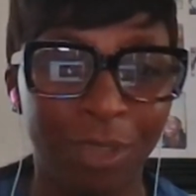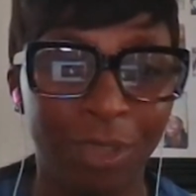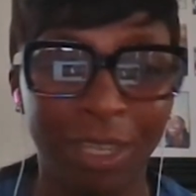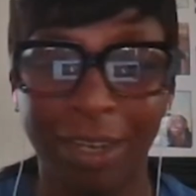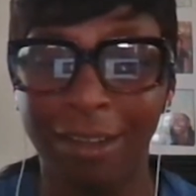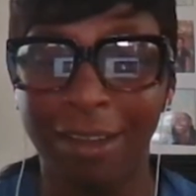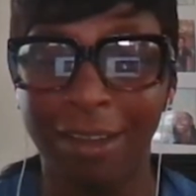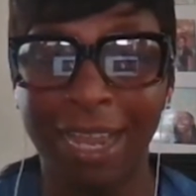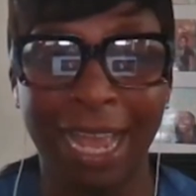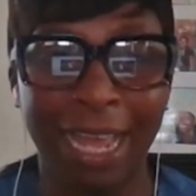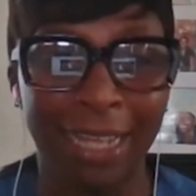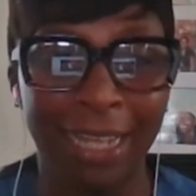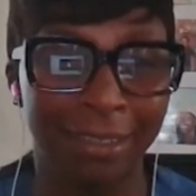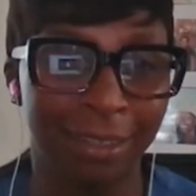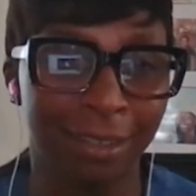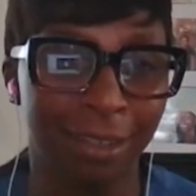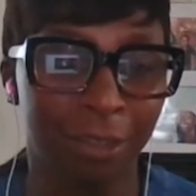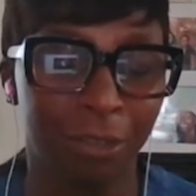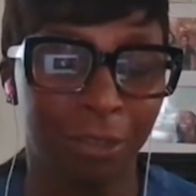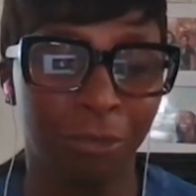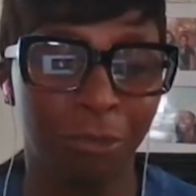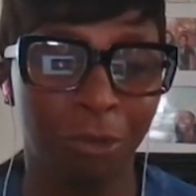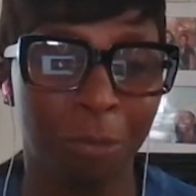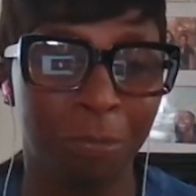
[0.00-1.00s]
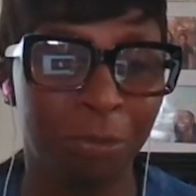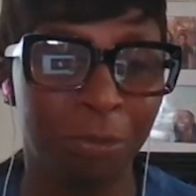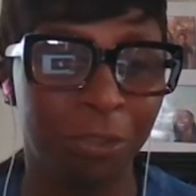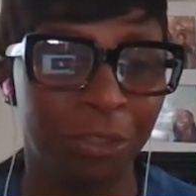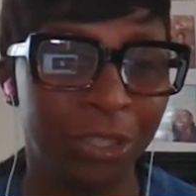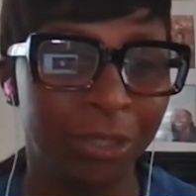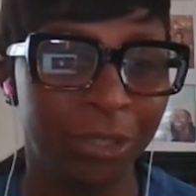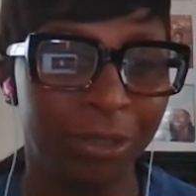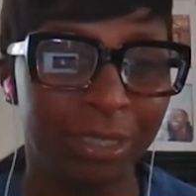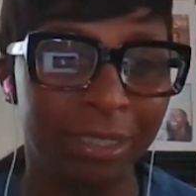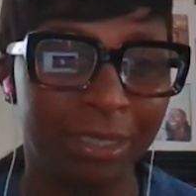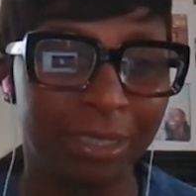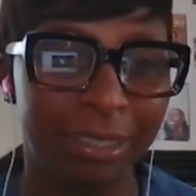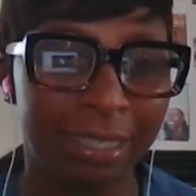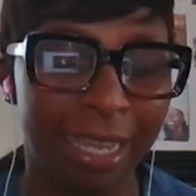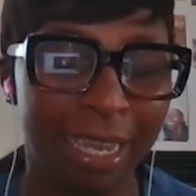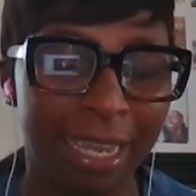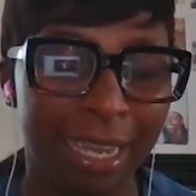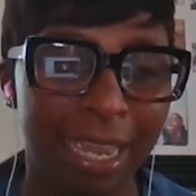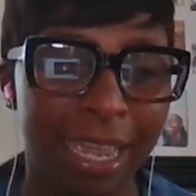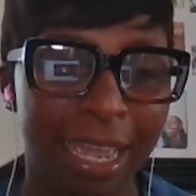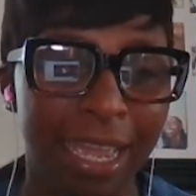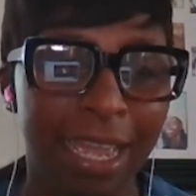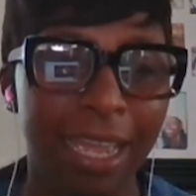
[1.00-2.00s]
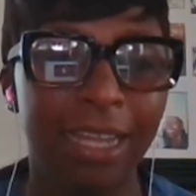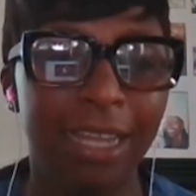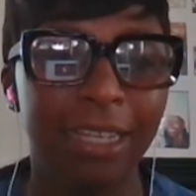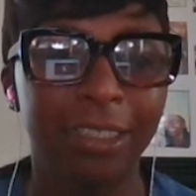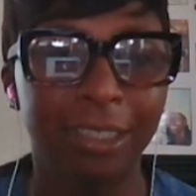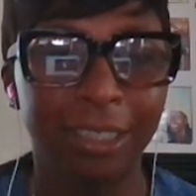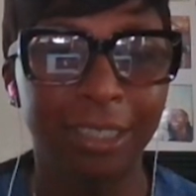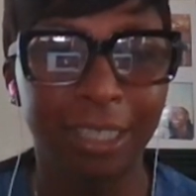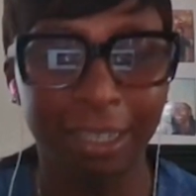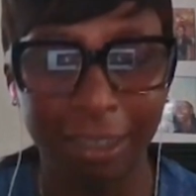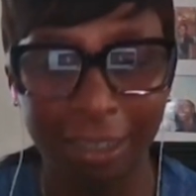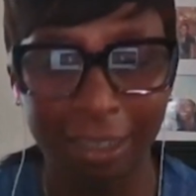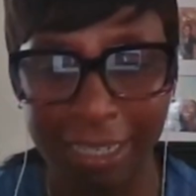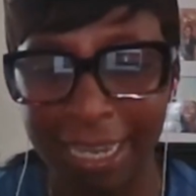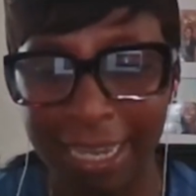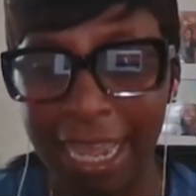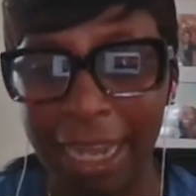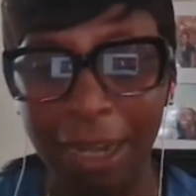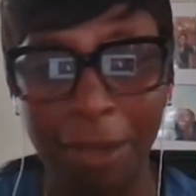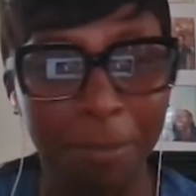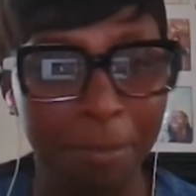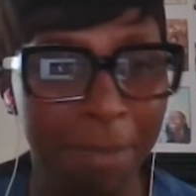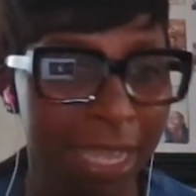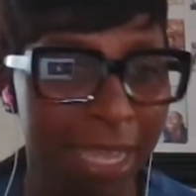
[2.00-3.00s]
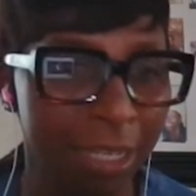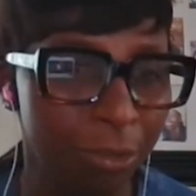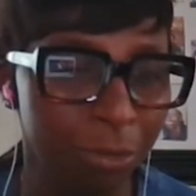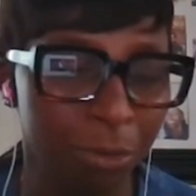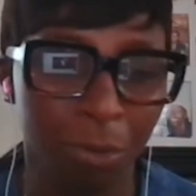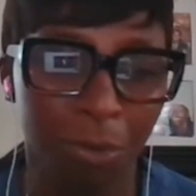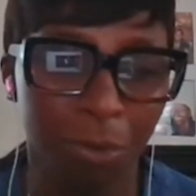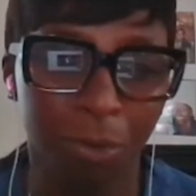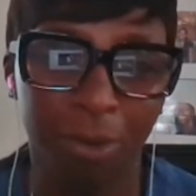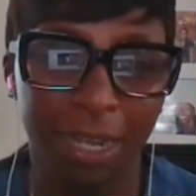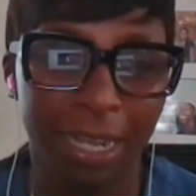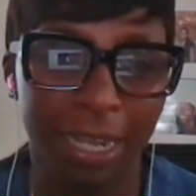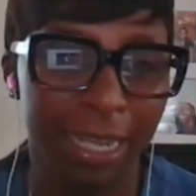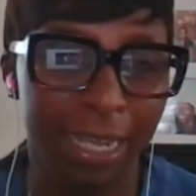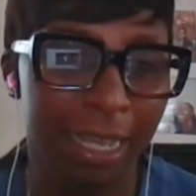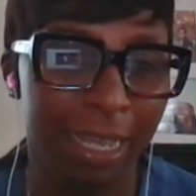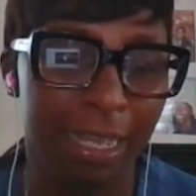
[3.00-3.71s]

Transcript: then I had another opportunity to get a medal,